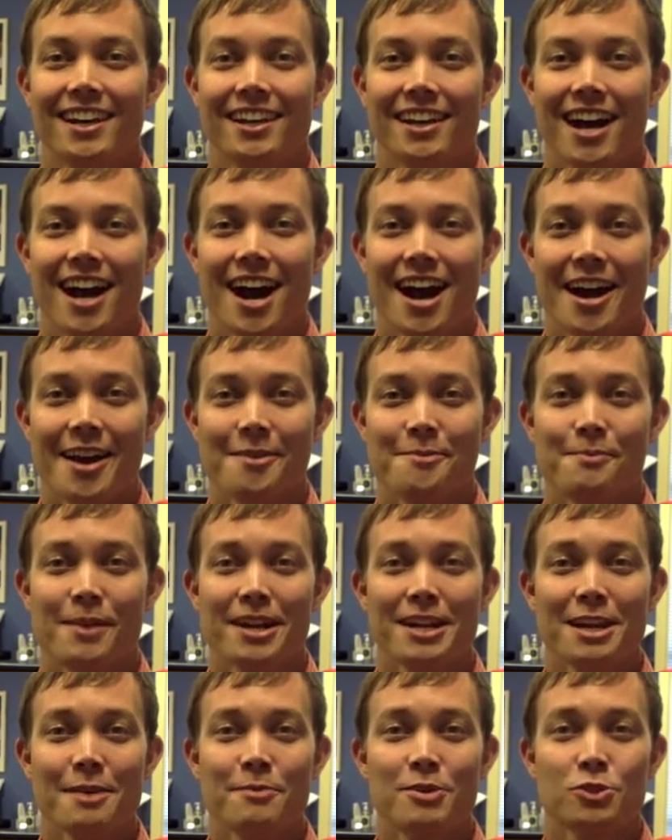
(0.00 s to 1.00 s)
Hi, my
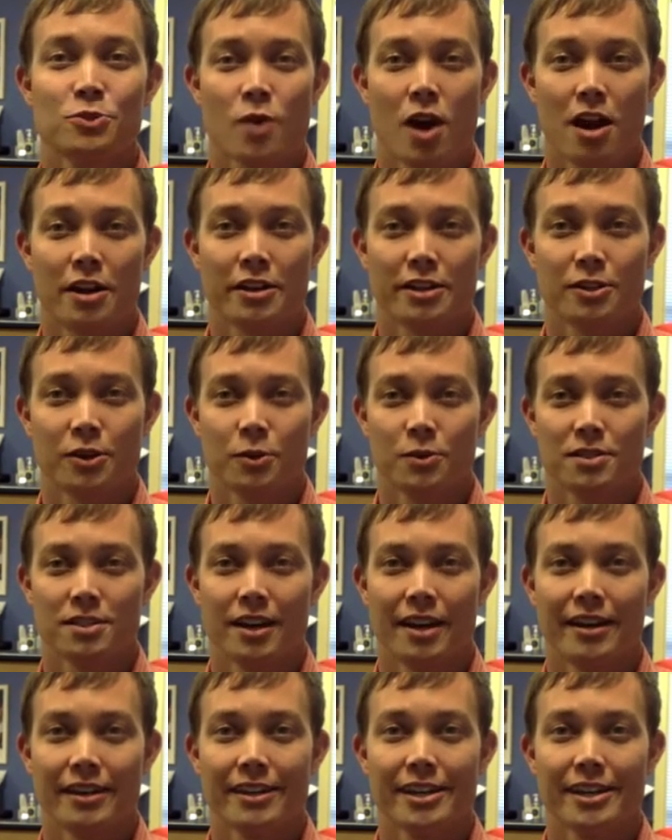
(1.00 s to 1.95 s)
name is Ronnie Kosei,